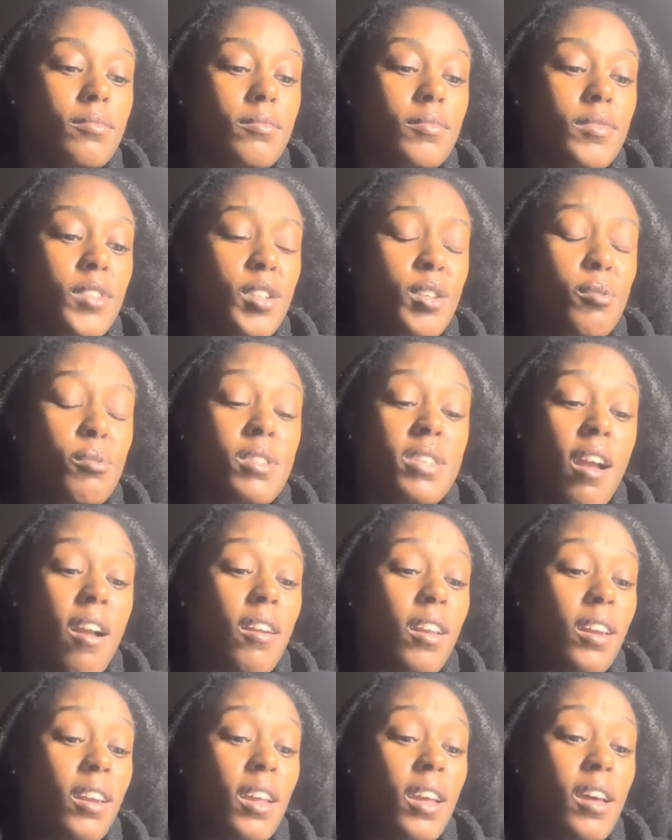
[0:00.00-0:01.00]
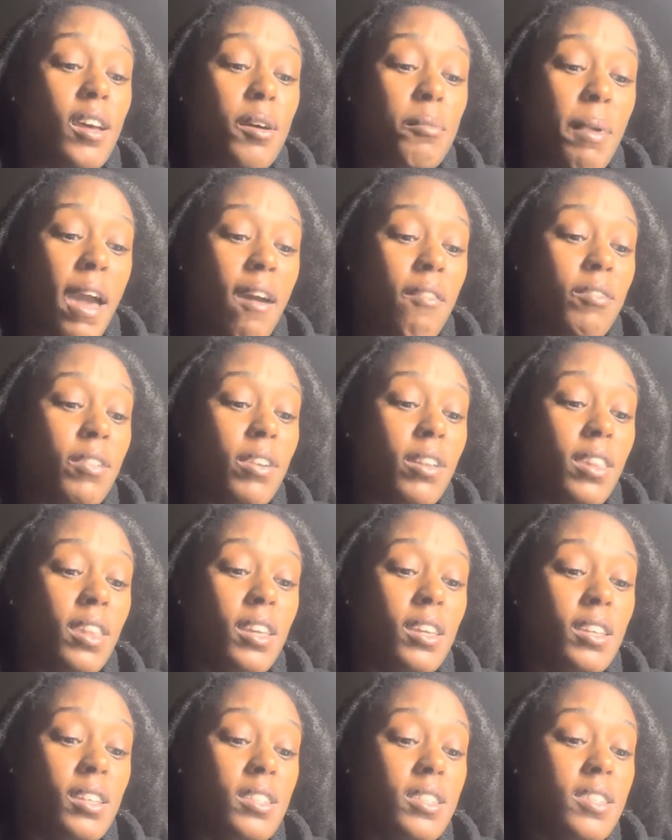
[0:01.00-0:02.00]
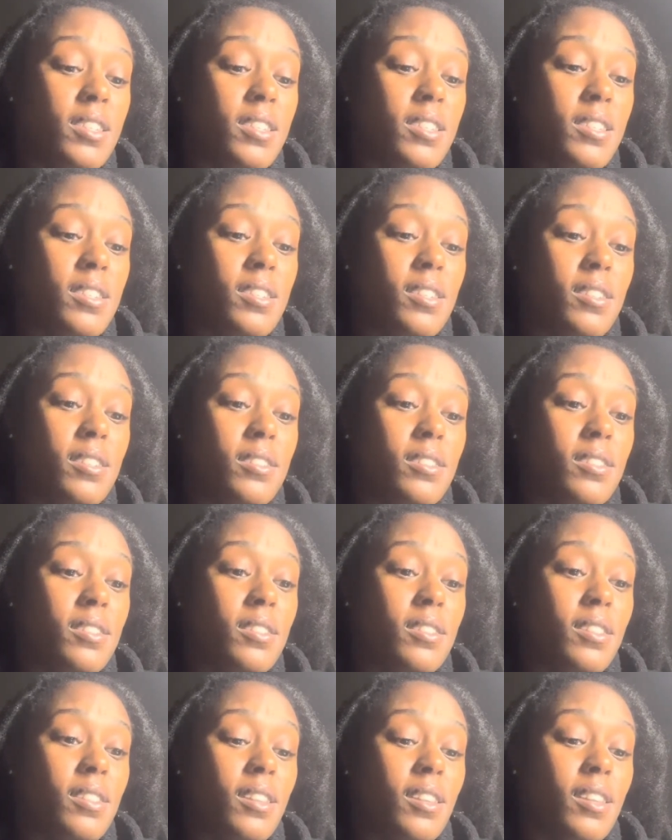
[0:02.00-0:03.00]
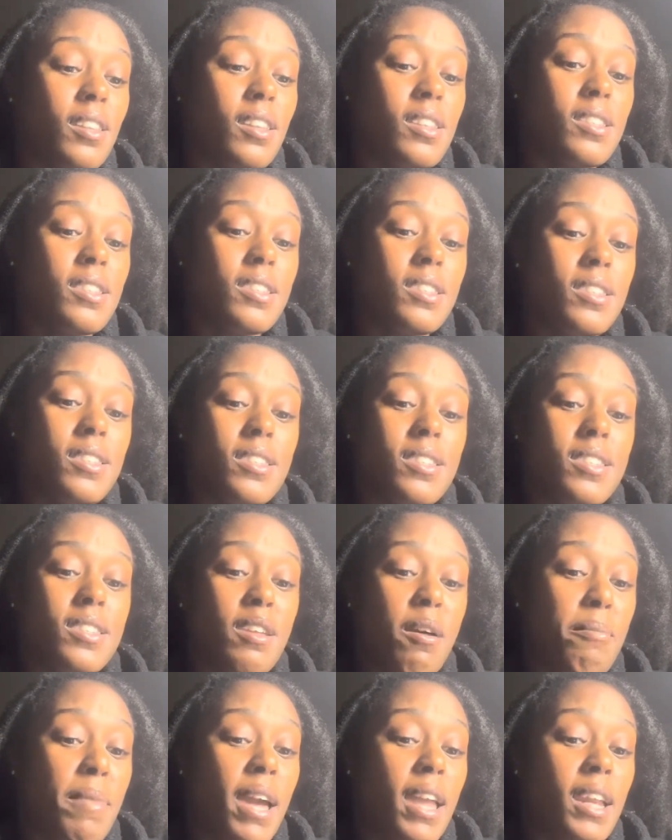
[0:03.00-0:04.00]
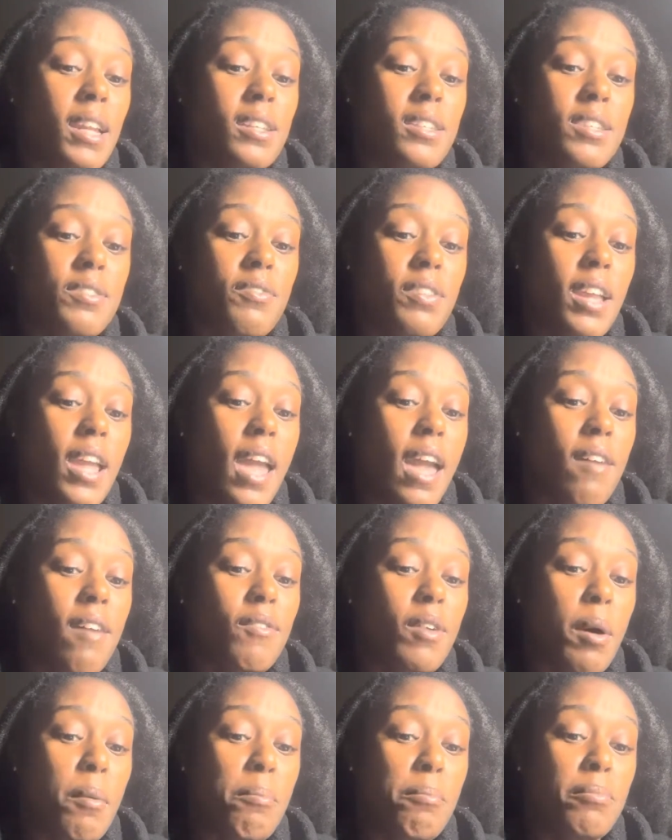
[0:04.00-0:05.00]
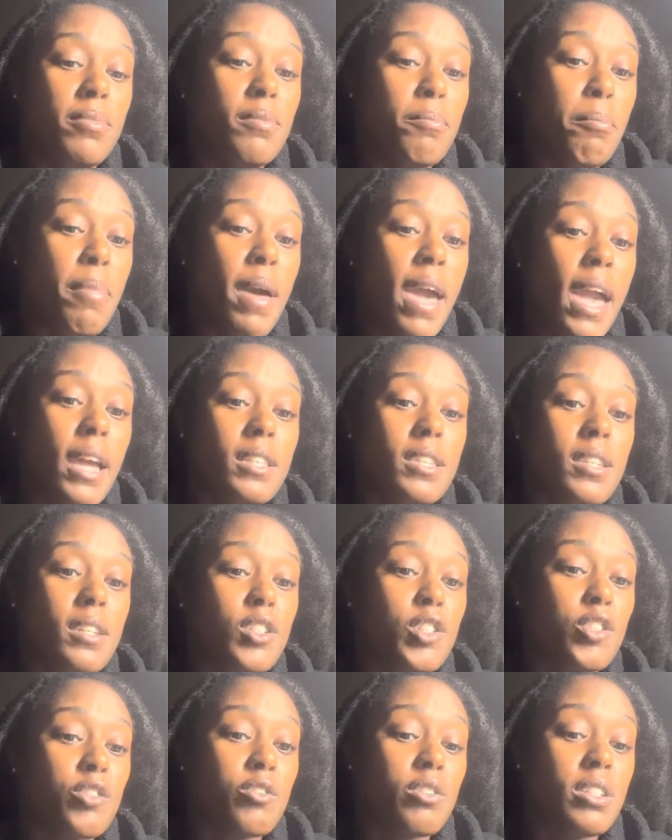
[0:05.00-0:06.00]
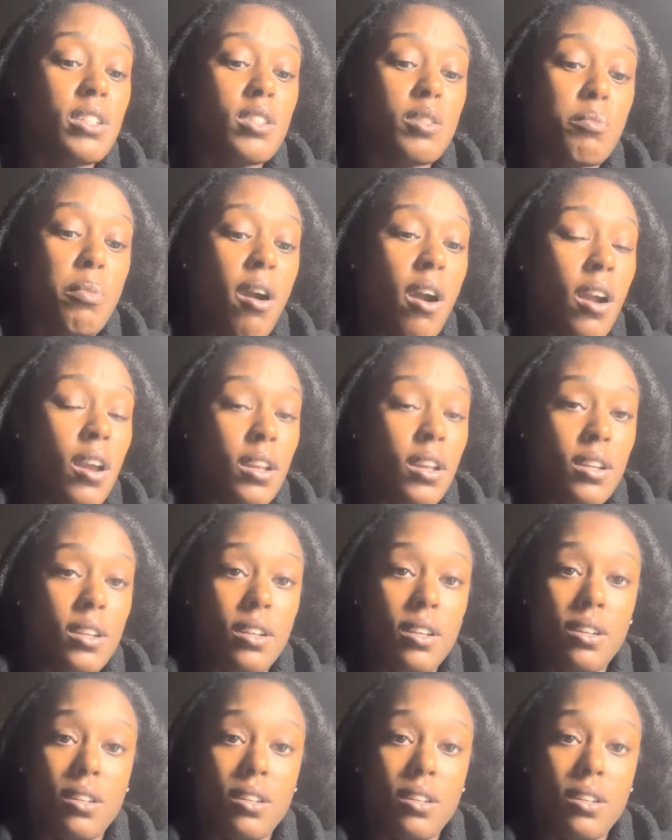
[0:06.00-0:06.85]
You turning up after this. Is somebody is finna have a back to the streets party.